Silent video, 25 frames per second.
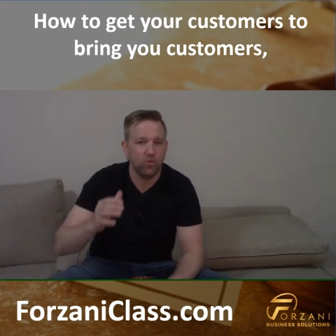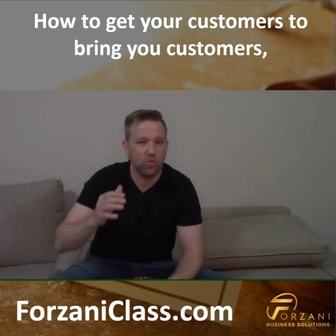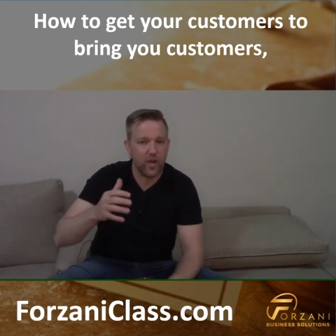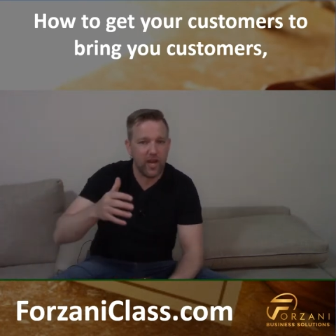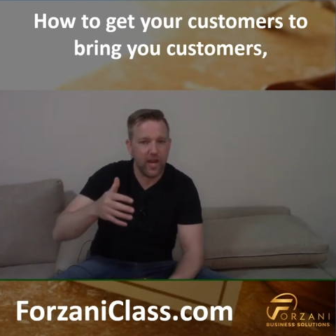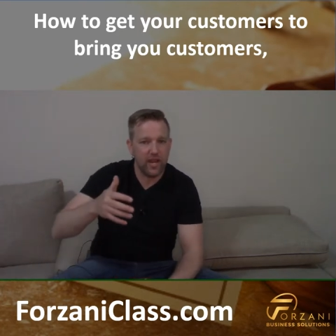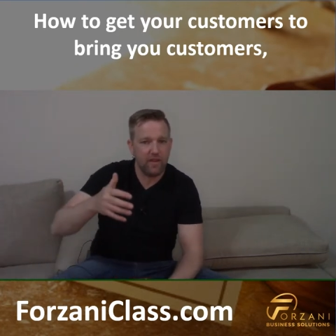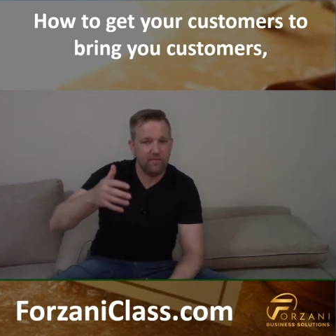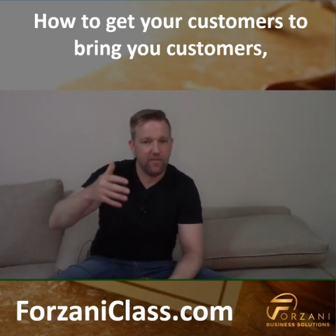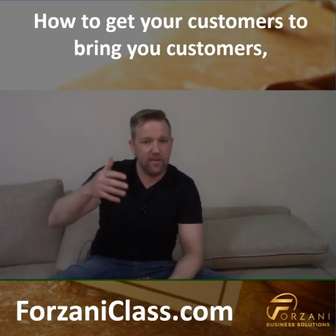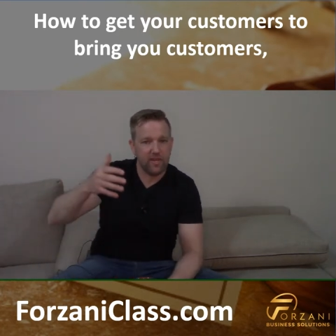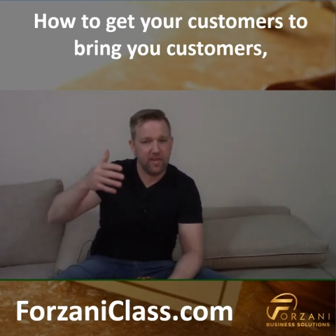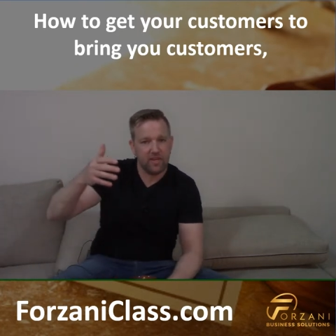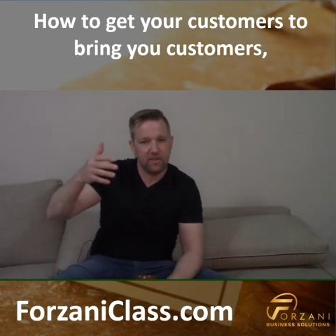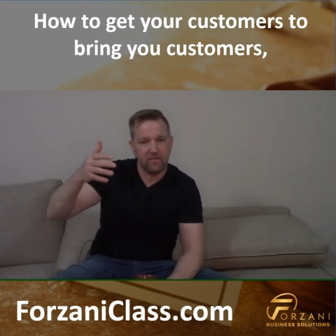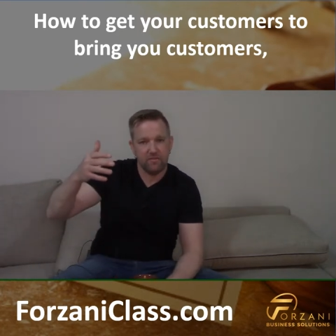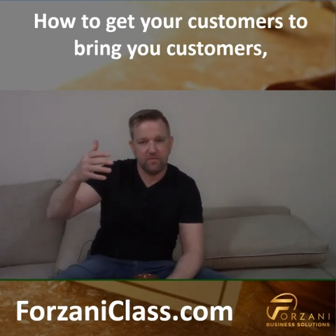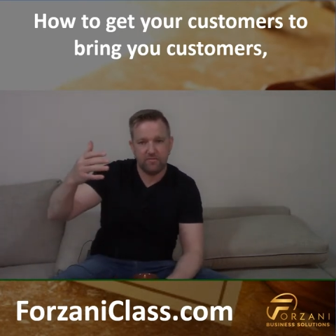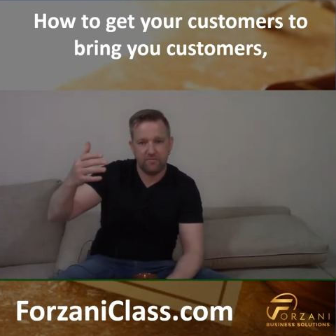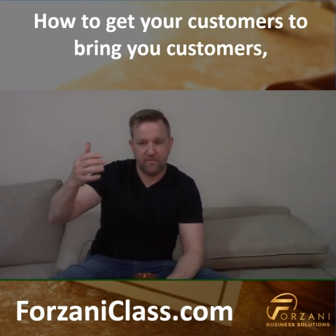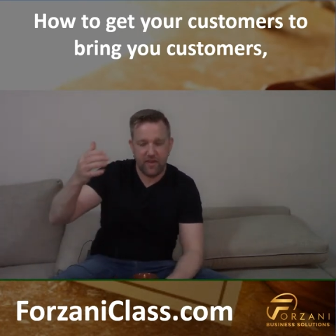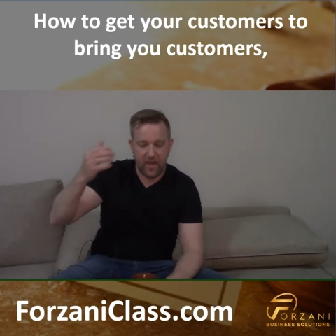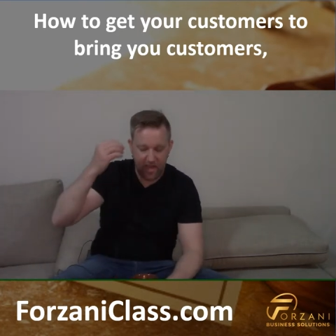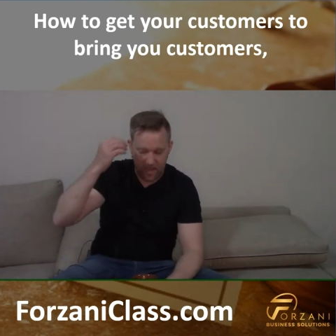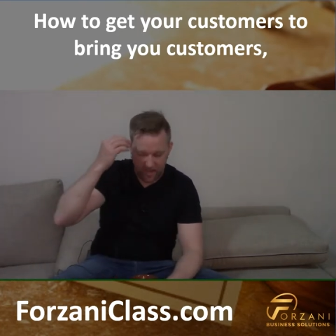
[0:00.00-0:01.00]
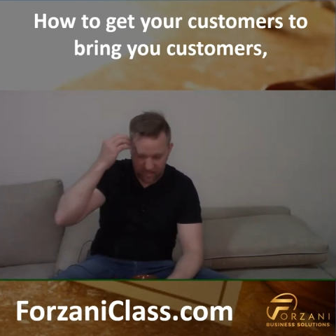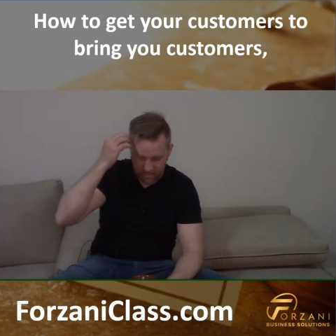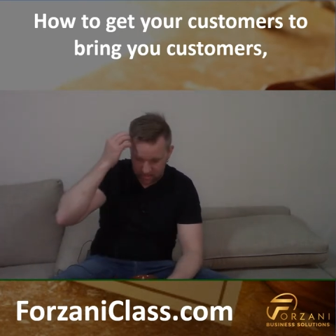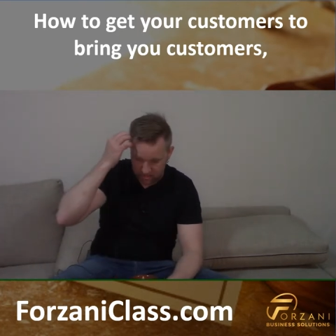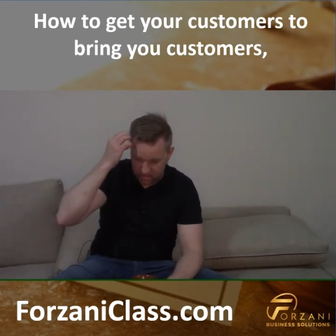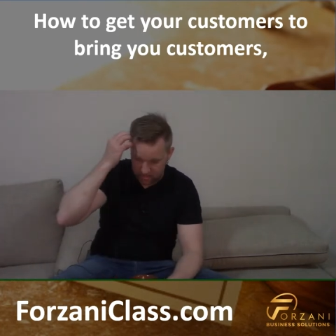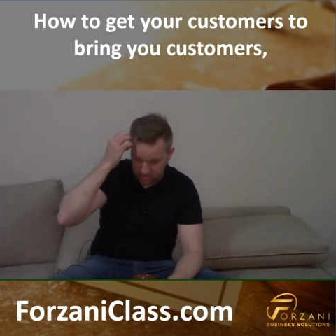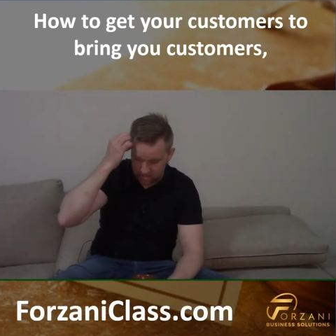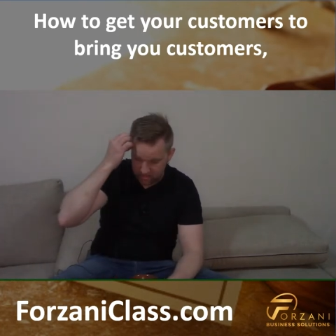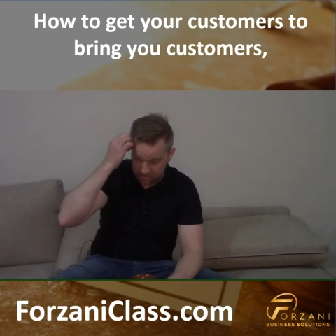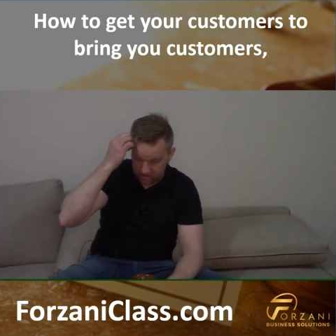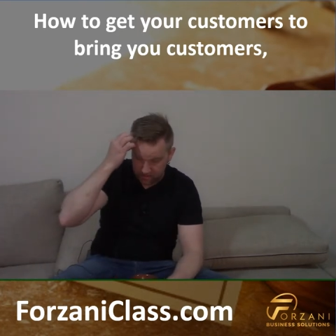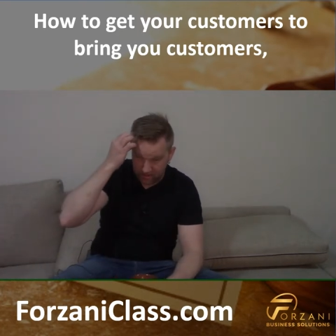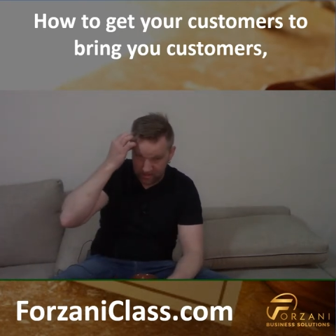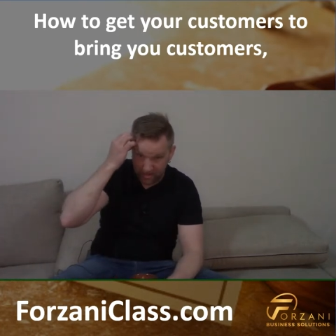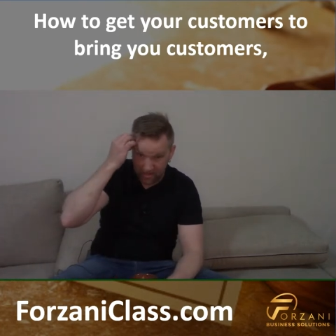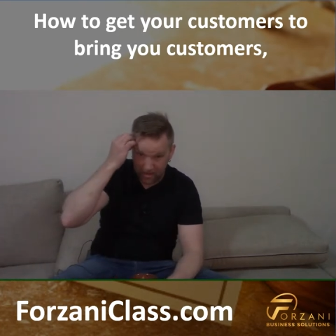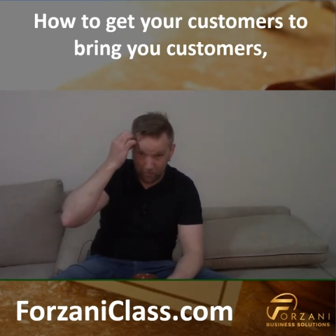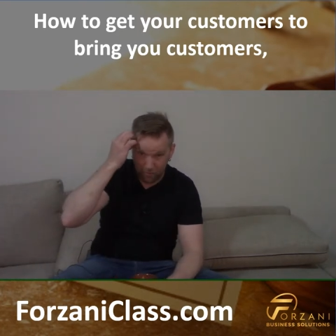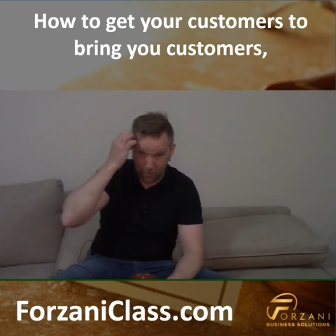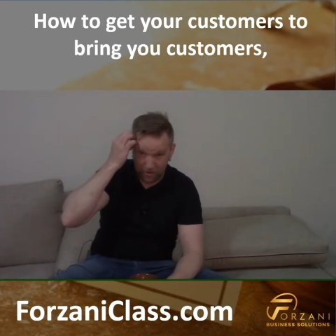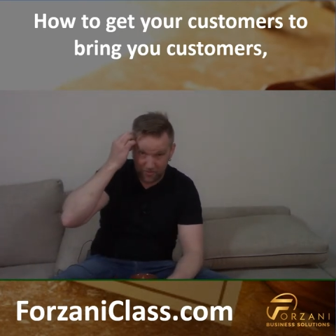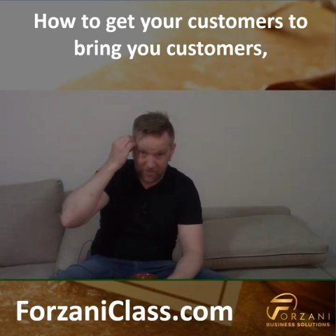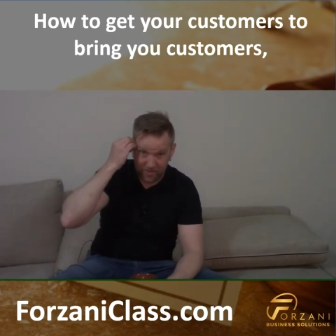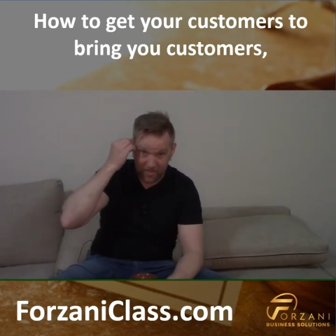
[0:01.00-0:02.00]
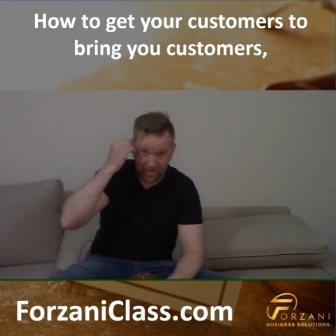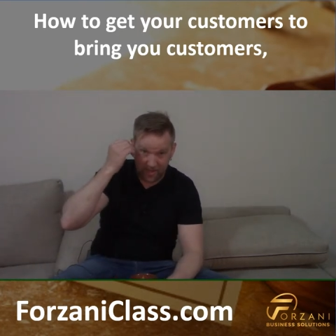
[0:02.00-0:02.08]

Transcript: raving fans and what they